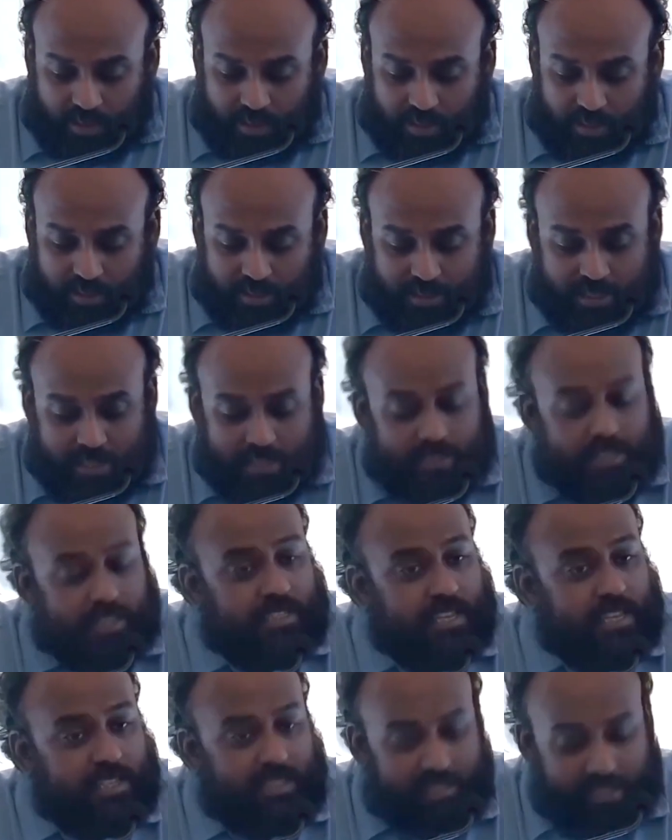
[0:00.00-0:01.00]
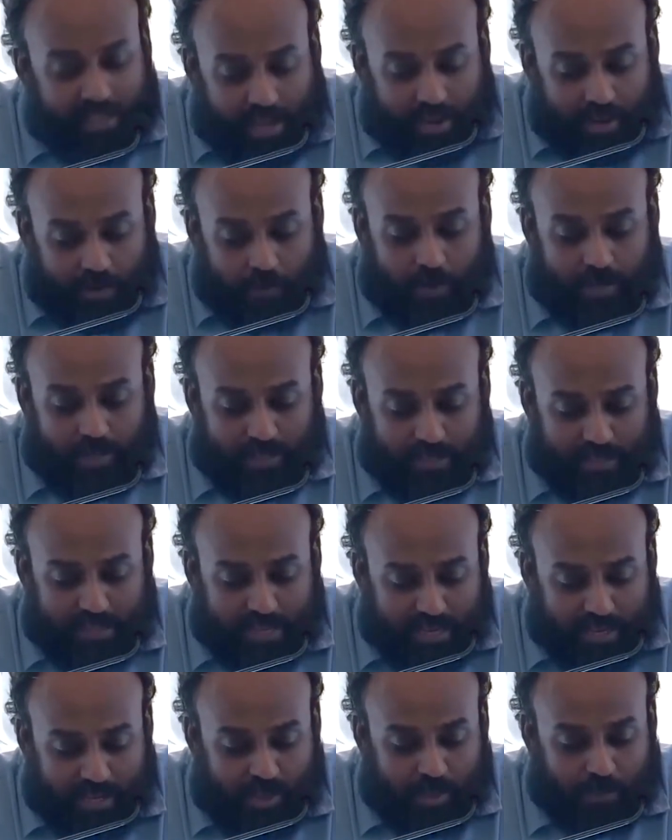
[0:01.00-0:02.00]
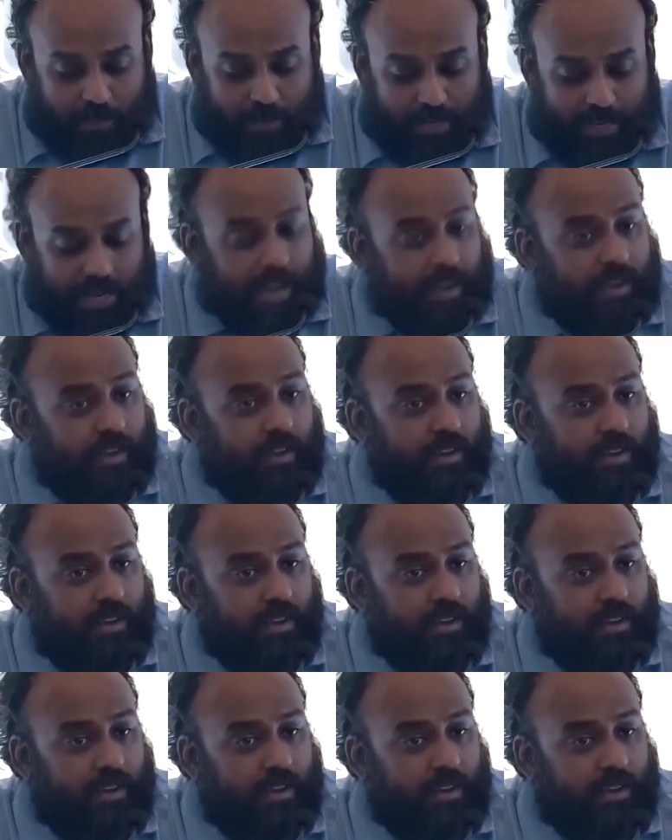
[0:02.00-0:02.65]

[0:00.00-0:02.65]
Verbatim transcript: Jesus has done what is needed to be done.